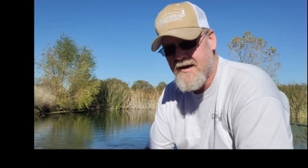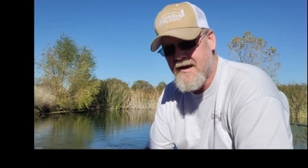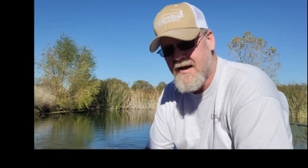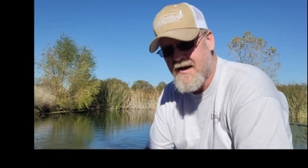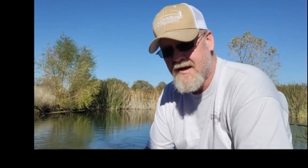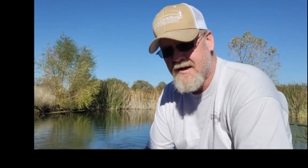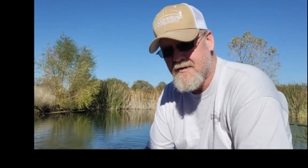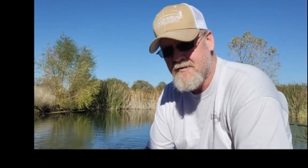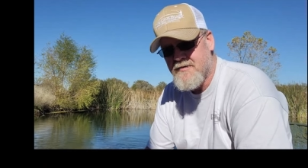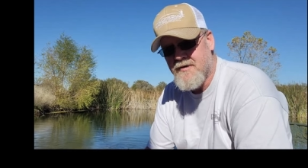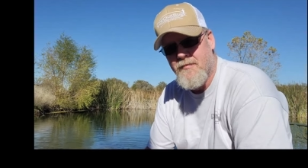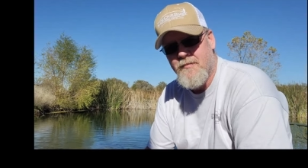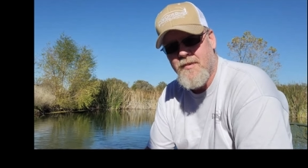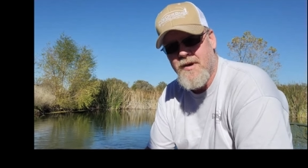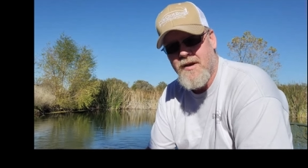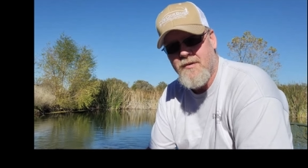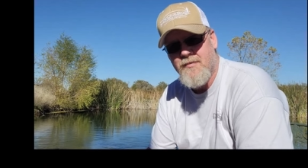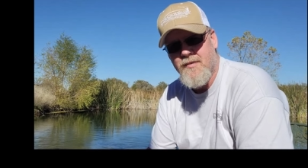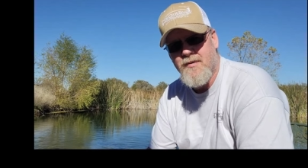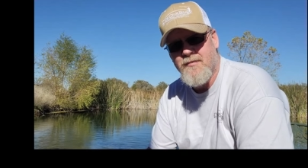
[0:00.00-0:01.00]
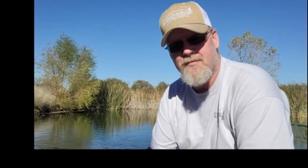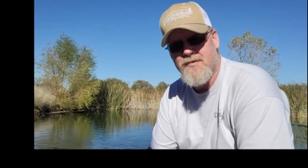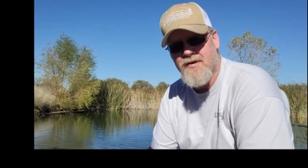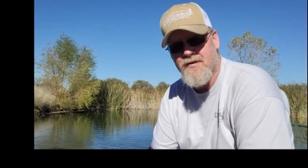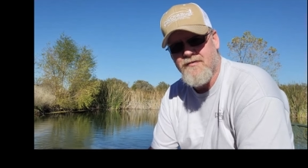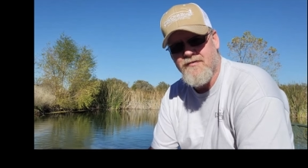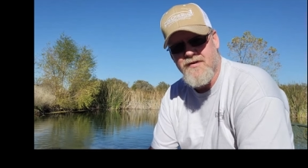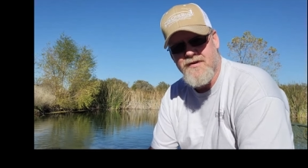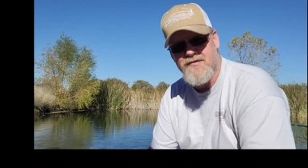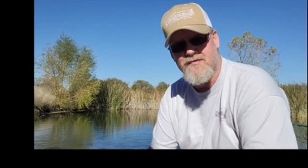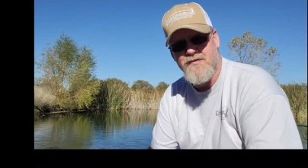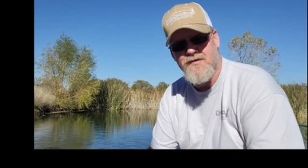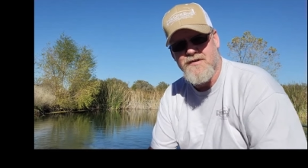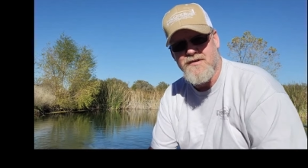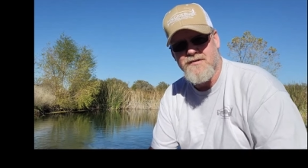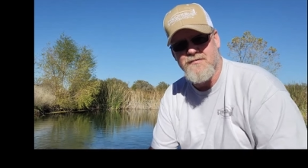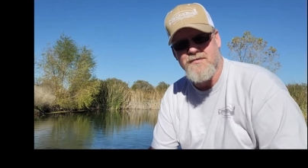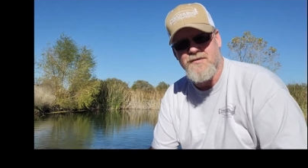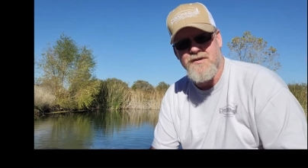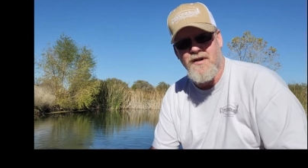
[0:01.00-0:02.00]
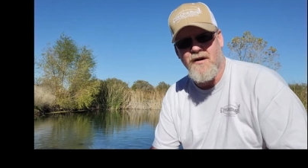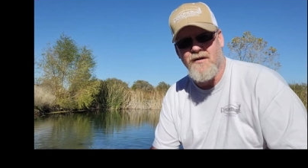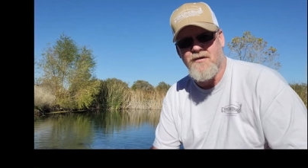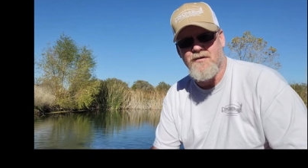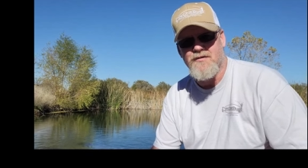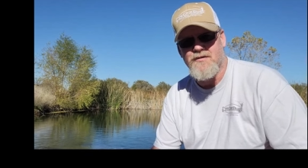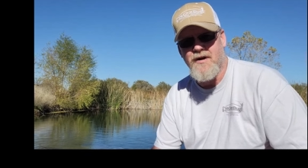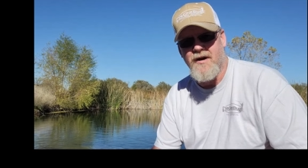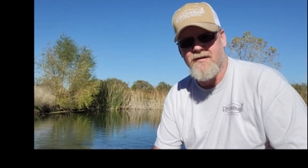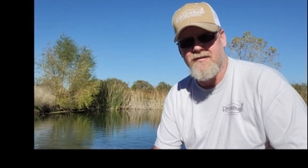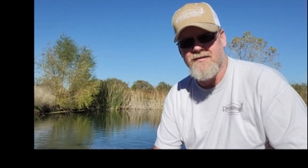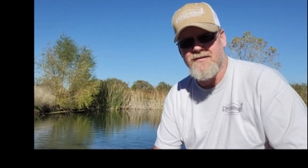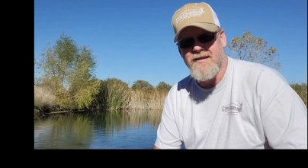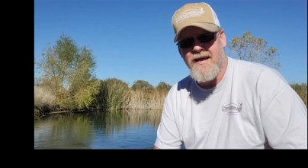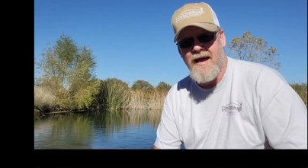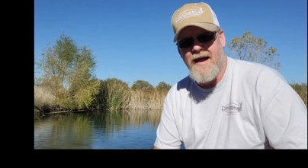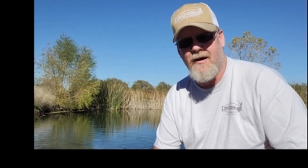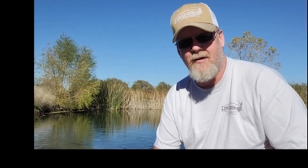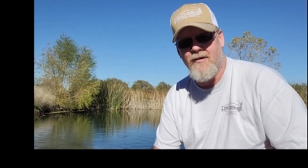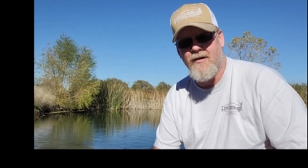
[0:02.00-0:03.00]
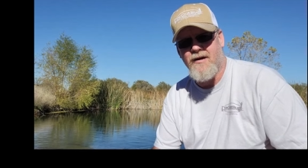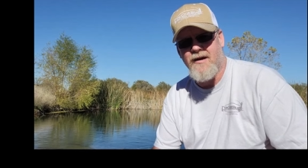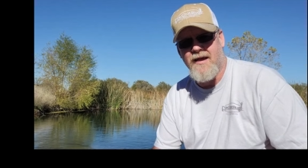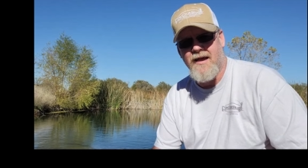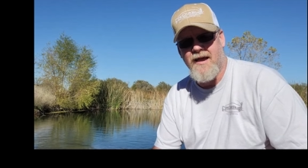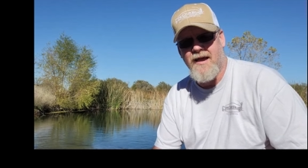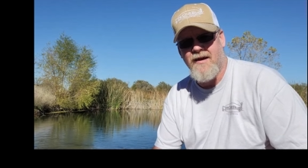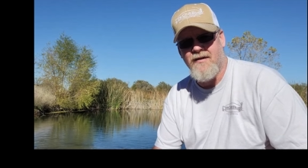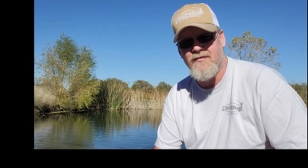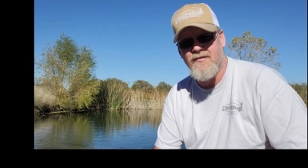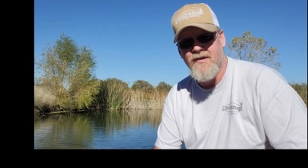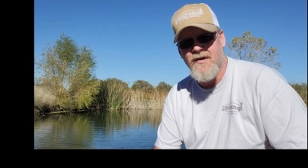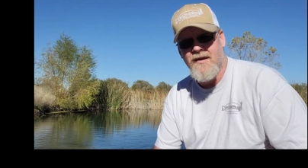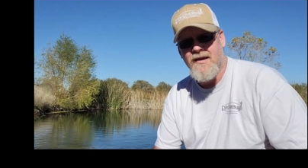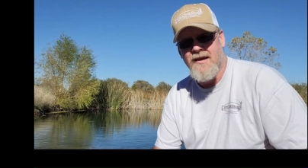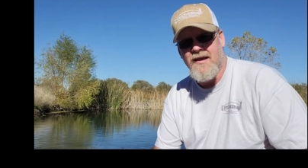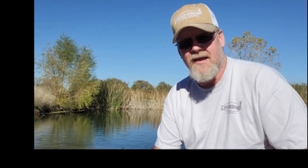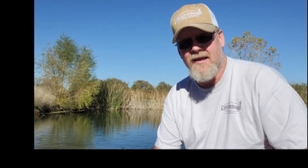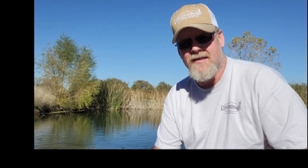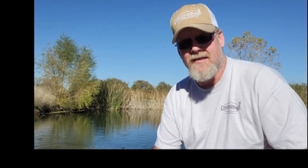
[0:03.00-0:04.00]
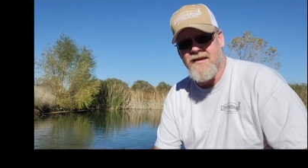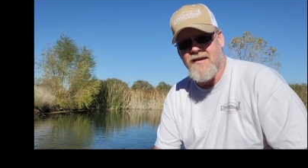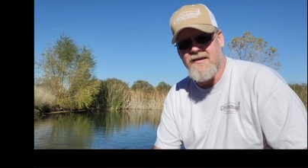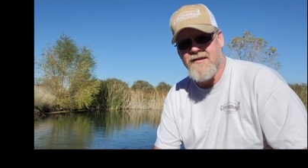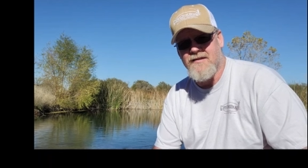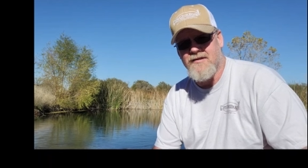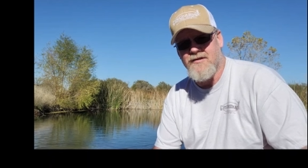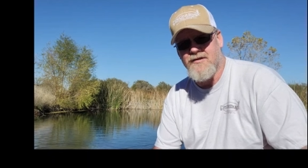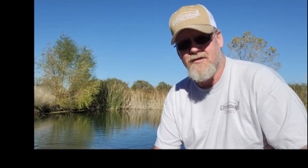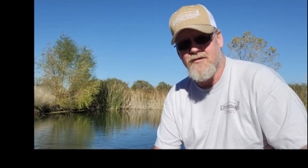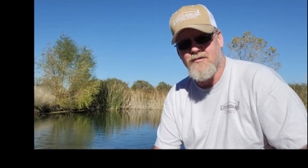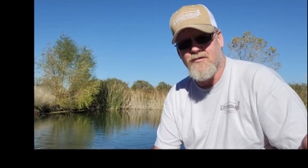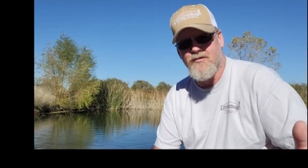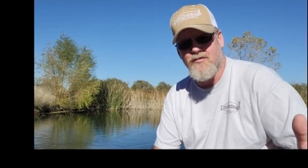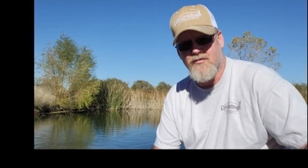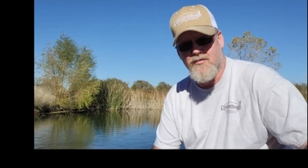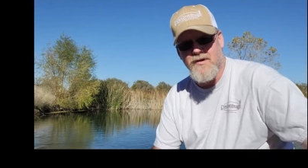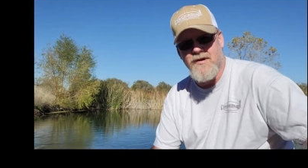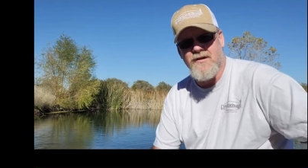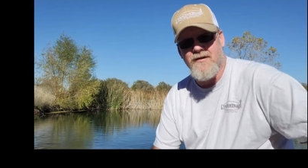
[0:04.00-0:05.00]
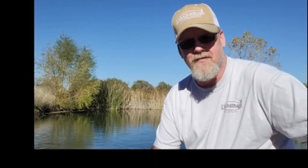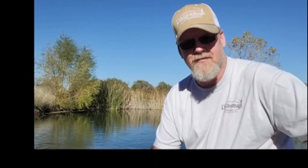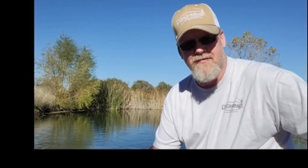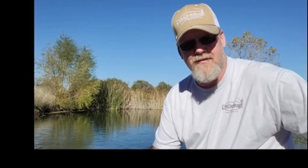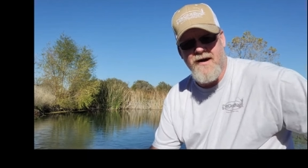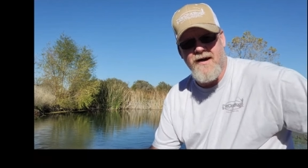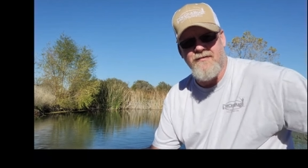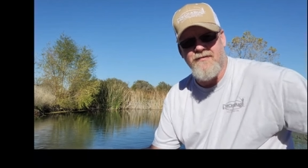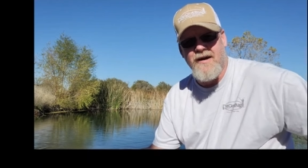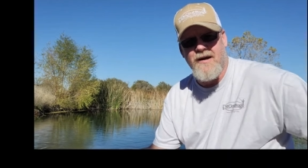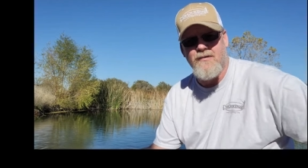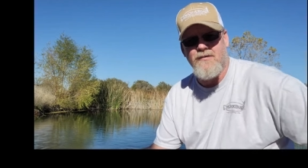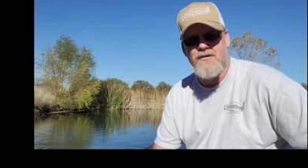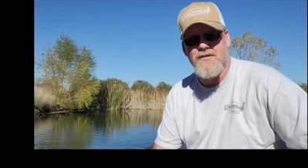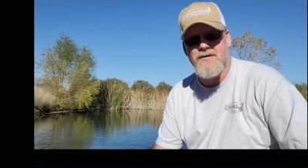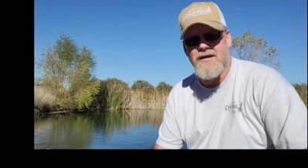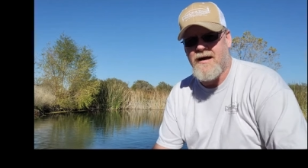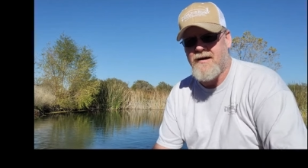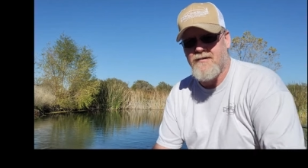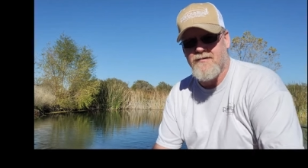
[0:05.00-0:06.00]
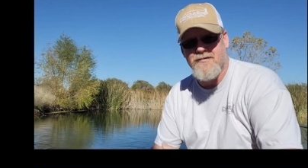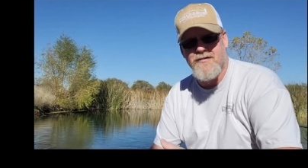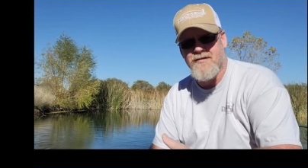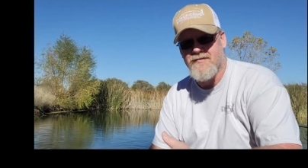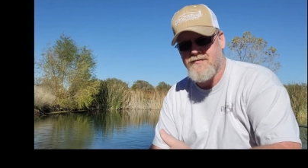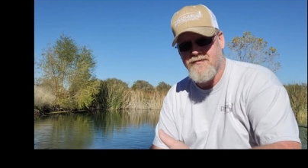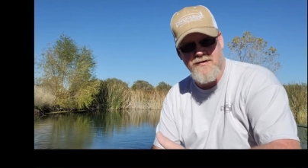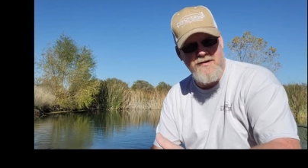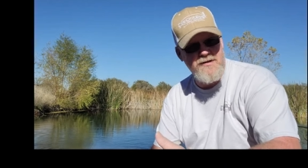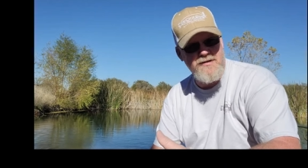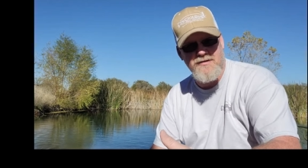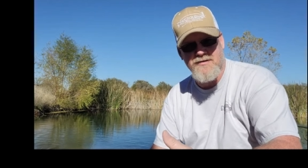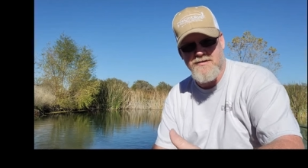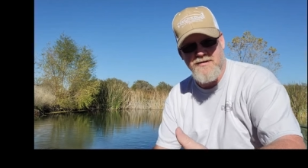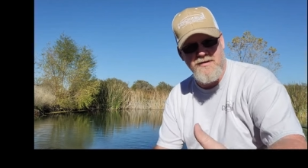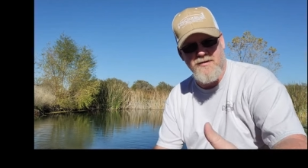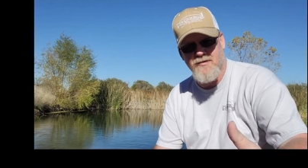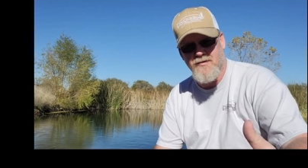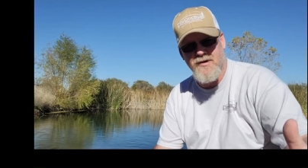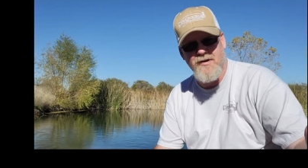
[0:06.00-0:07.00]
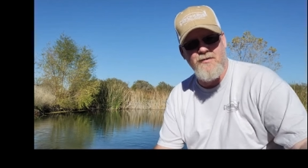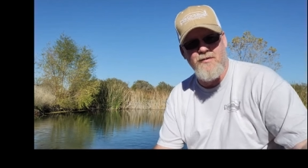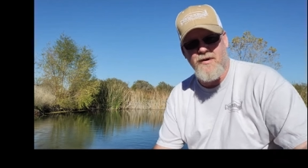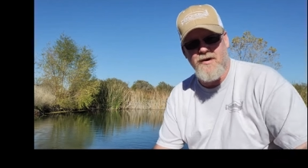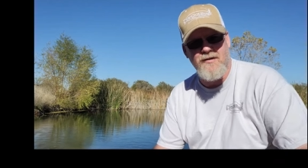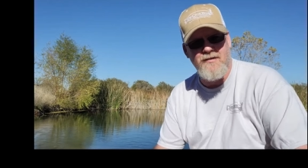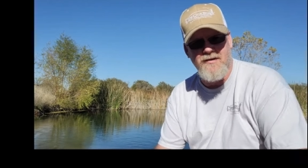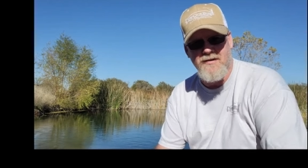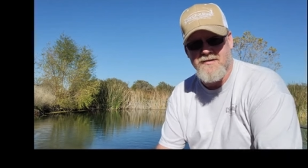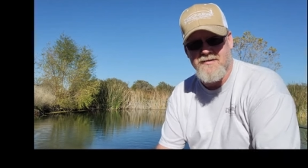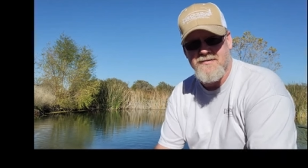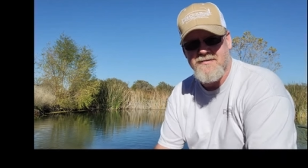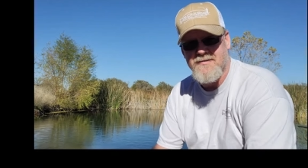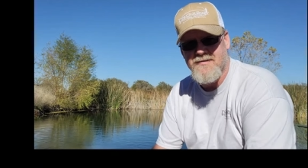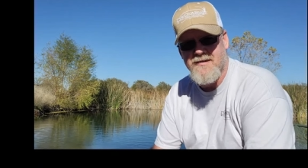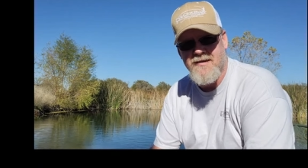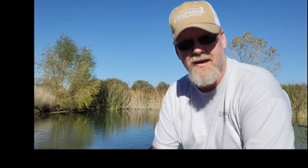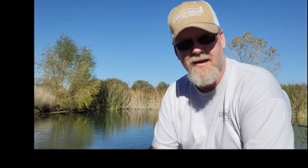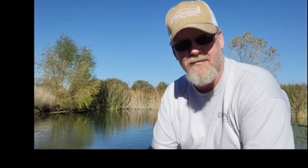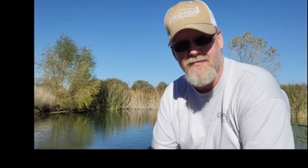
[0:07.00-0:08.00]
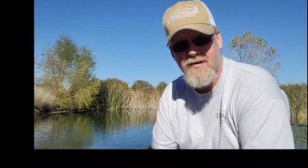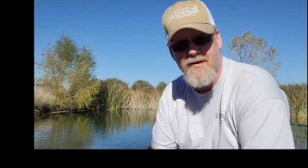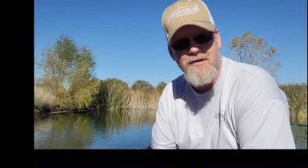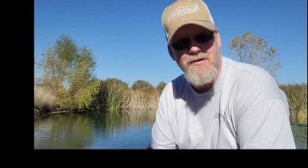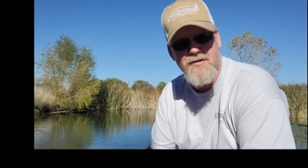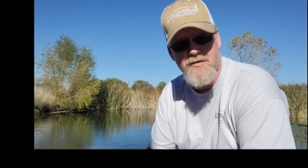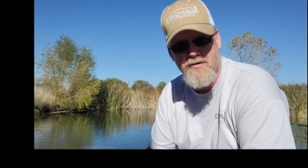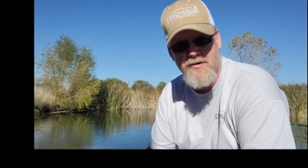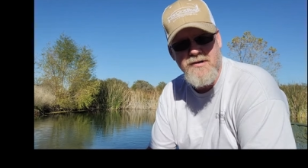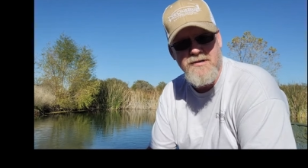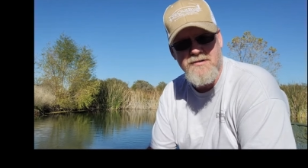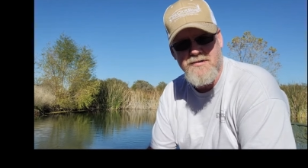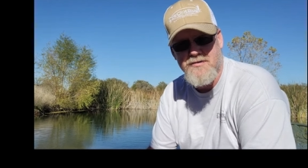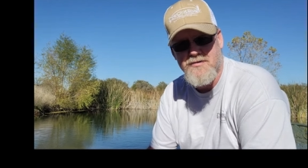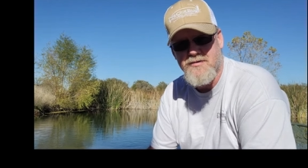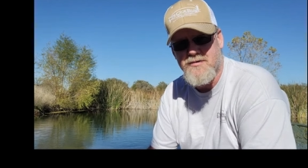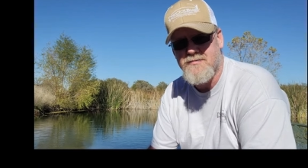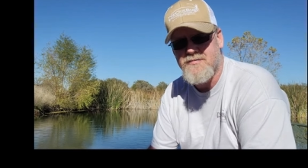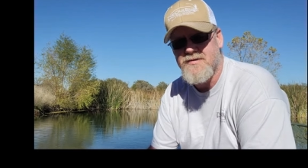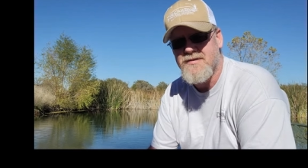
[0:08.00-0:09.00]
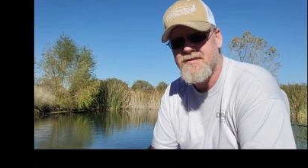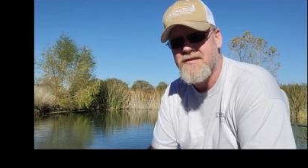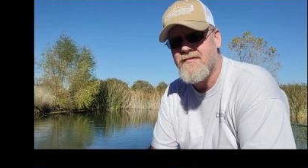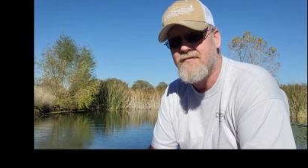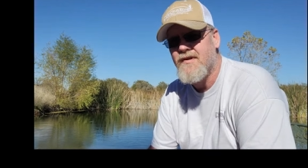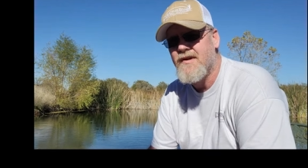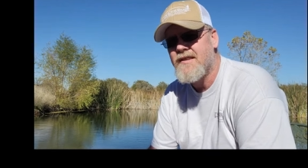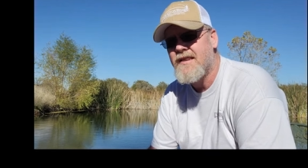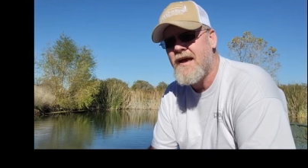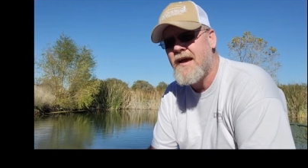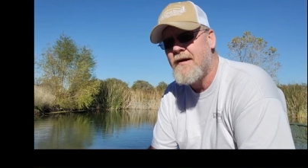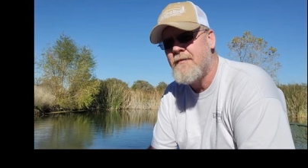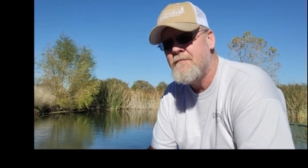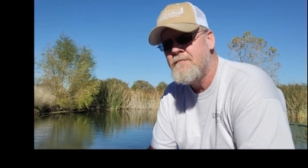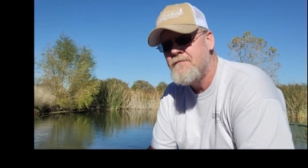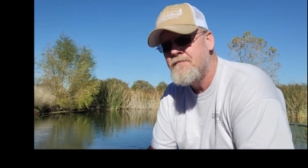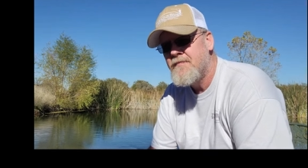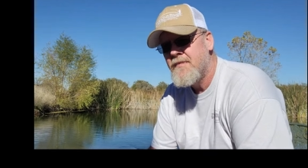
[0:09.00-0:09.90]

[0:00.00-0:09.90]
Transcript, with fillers: uh, the minimum to fish for some stocker trout is an hour and a half and then you're three to five hours out to fish, you know, anywhere that's going to have like creeks and streams and stuff like that.